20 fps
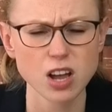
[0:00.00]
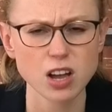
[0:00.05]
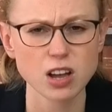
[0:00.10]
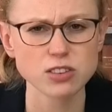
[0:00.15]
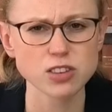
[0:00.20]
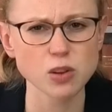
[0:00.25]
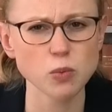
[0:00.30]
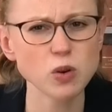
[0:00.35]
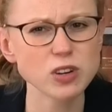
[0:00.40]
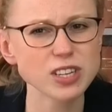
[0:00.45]

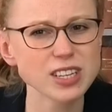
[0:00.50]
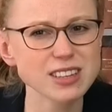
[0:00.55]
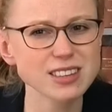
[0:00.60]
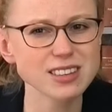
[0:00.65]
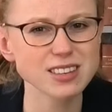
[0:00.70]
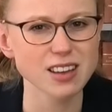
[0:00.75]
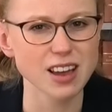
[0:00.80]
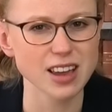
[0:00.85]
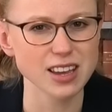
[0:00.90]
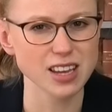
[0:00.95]
So what
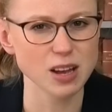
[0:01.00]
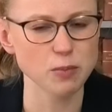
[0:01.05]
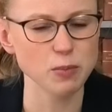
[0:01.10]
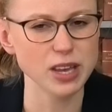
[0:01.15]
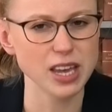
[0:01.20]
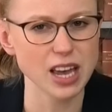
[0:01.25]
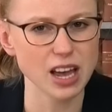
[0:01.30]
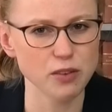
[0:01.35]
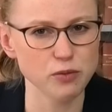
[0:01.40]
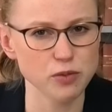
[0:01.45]
insight can we
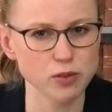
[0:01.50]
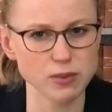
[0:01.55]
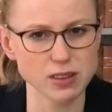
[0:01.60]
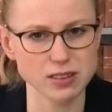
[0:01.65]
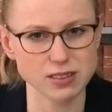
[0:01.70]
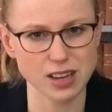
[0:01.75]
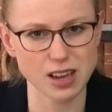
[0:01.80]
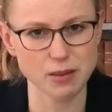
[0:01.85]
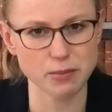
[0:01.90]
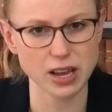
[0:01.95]
get from the
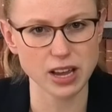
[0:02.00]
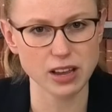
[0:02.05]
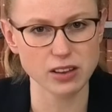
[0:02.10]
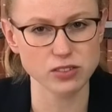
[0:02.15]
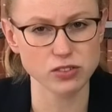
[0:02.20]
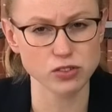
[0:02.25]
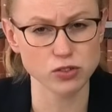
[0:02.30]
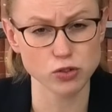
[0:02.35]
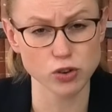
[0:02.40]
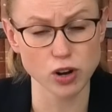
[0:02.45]

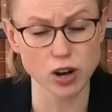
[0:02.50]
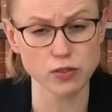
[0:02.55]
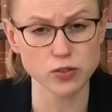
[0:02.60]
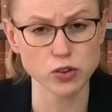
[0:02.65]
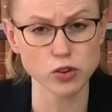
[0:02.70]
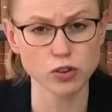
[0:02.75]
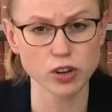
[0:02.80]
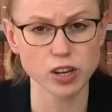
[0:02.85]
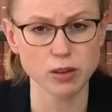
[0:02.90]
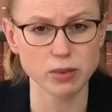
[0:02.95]
CMA's draft
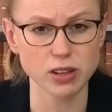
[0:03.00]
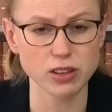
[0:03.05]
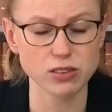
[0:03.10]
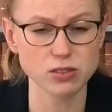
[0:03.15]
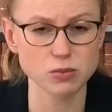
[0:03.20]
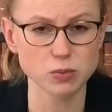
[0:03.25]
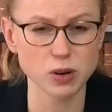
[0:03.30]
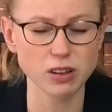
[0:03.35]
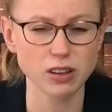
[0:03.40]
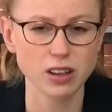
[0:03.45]

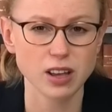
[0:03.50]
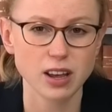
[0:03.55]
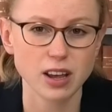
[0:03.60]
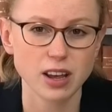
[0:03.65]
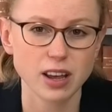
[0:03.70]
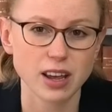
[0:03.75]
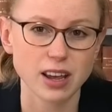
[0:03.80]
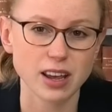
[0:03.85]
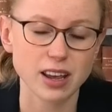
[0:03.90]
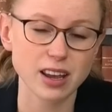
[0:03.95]
documents? Well,
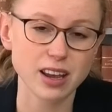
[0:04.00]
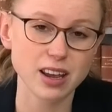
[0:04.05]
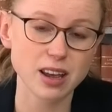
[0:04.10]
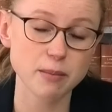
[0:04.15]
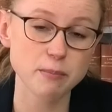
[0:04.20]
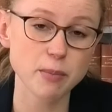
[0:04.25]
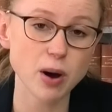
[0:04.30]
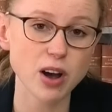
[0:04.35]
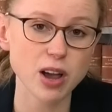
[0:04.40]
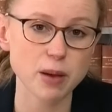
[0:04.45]

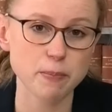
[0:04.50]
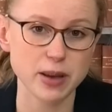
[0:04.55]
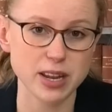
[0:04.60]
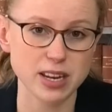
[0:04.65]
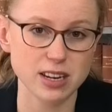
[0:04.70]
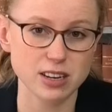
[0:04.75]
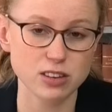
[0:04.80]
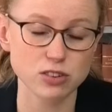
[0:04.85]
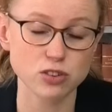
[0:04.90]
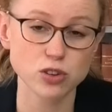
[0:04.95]
in my
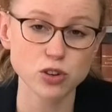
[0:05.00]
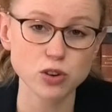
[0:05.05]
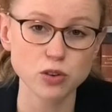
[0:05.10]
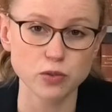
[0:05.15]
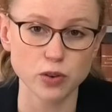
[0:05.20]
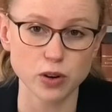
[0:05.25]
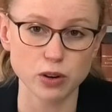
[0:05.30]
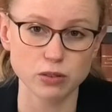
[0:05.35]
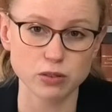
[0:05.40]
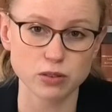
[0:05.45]
opinion, it's
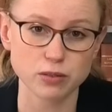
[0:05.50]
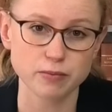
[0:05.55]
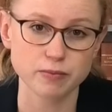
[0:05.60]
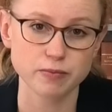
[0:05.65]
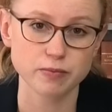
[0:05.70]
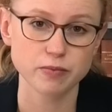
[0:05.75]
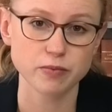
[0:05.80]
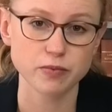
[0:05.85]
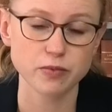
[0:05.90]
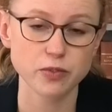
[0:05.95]
twofold.
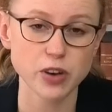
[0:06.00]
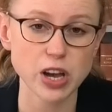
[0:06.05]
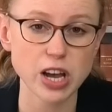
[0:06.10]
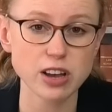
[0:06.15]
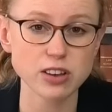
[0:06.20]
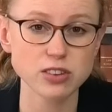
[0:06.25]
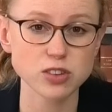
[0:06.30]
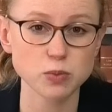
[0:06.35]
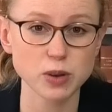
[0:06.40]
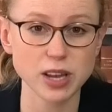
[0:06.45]

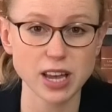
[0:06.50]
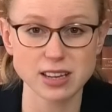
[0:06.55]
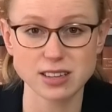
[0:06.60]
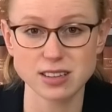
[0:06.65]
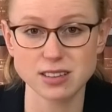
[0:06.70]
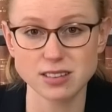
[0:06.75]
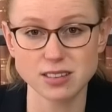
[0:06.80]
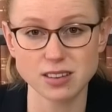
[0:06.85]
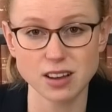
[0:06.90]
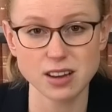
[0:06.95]
First, we get
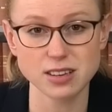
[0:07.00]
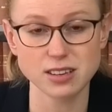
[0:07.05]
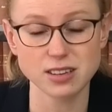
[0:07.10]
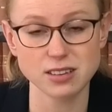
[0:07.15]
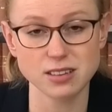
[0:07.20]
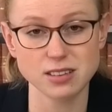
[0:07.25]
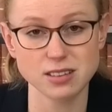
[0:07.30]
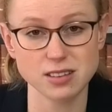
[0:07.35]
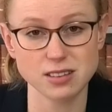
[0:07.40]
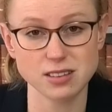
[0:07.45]
insight
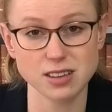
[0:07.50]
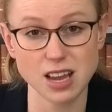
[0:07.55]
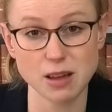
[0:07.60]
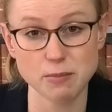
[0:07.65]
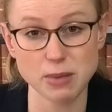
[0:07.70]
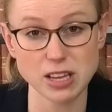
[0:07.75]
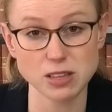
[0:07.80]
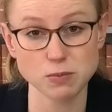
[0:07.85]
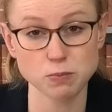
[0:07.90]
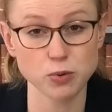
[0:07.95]
into the
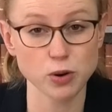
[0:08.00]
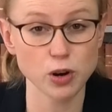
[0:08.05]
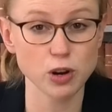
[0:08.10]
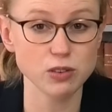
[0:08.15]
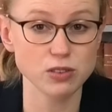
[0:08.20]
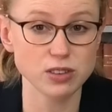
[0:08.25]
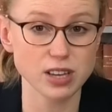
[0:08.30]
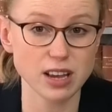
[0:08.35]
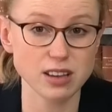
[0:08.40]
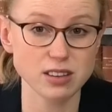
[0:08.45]
CMA's
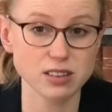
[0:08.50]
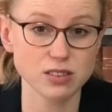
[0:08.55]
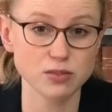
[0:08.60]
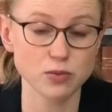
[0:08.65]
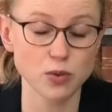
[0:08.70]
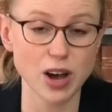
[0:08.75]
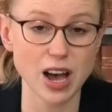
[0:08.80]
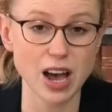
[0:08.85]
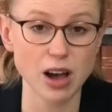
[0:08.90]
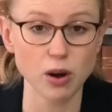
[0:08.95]
process
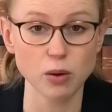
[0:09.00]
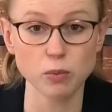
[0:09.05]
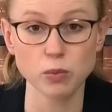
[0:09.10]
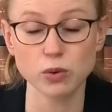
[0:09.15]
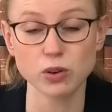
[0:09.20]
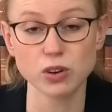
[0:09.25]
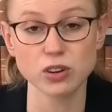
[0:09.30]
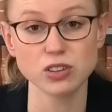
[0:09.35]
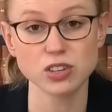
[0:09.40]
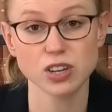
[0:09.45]
for how it will
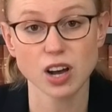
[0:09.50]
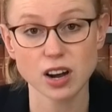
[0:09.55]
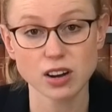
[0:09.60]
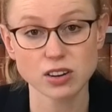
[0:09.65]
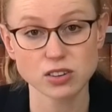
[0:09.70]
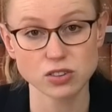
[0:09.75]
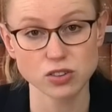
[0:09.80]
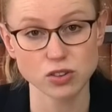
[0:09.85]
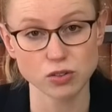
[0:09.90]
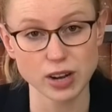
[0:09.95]

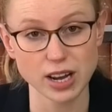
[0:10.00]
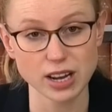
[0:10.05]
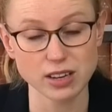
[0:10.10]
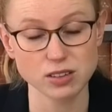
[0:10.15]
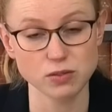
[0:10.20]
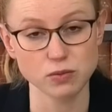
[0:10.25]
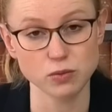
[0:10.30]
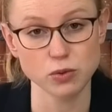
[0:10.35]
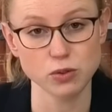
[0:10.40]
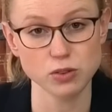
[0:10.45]
conduct
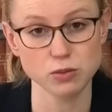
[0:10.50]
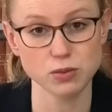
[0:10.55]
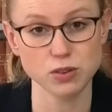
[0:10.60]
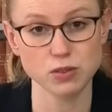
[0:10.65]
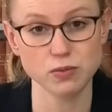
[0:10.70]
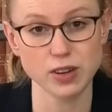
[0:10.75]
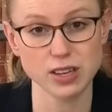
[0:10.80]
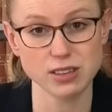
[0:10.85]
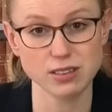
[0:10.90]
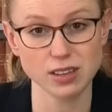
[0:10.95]
direct enforcement
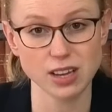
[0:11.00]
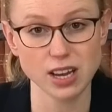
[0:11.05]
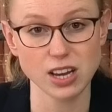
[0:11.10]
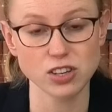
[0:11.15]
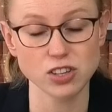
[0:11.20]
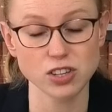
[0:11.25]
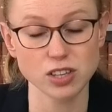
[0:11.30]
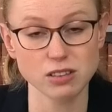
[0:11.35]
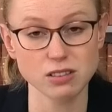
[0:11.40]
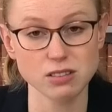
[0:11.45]

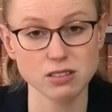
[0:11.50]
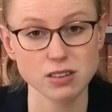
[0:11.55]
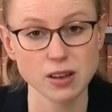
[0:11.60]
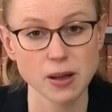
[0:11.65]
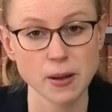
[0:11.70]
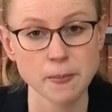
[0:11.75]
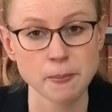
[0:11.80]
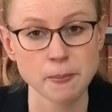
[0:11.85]
investigations.